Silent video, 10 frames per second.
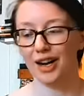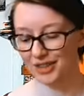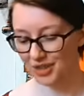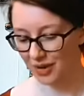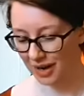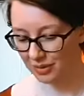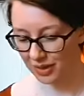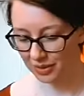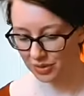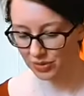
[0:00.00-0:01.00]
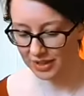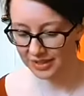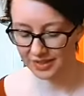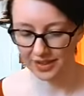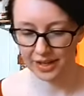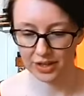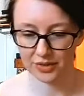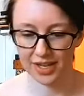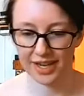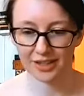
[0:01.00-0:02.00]
Uh, so I, I would really say, you
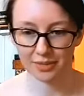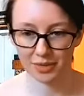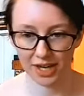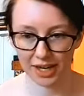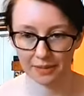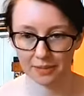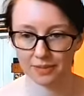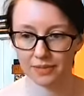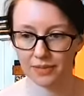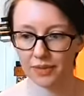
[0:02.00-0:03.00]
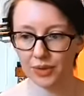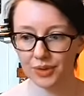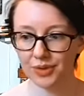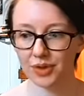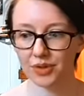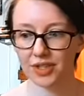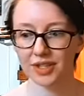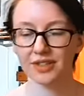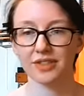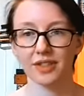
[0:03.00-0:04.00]
know, take some time also
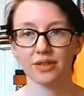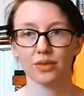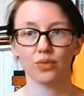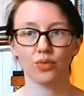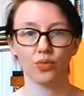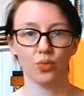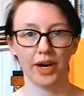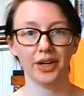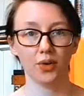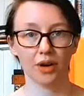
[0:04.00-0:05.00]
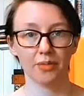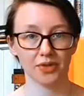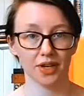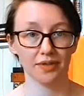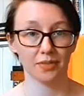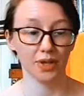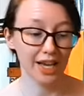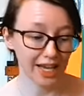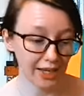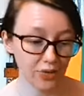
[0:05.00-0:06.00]
to consider where you are most
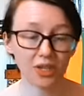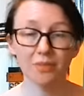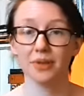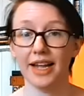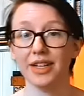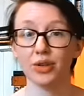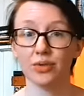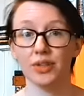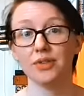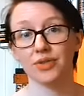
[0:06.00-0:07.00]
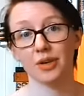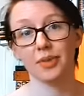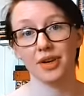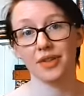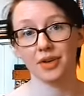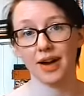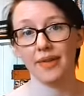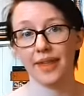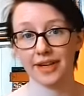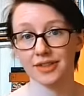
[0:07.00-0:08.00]
comfortable. If you can plant your feet firmly on the
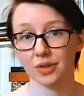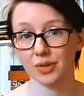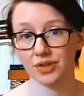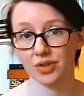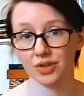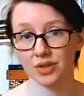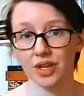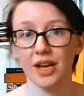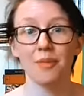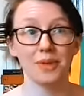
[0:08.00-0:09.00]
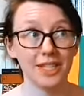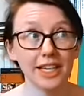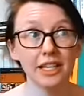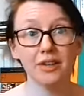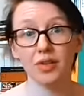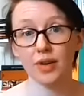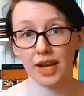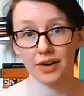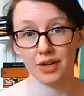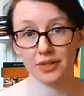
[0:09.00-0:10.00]
ground, that is always good particularly if you
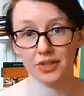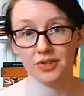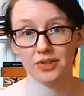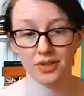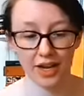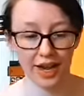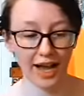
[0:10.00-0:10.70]
get nervous.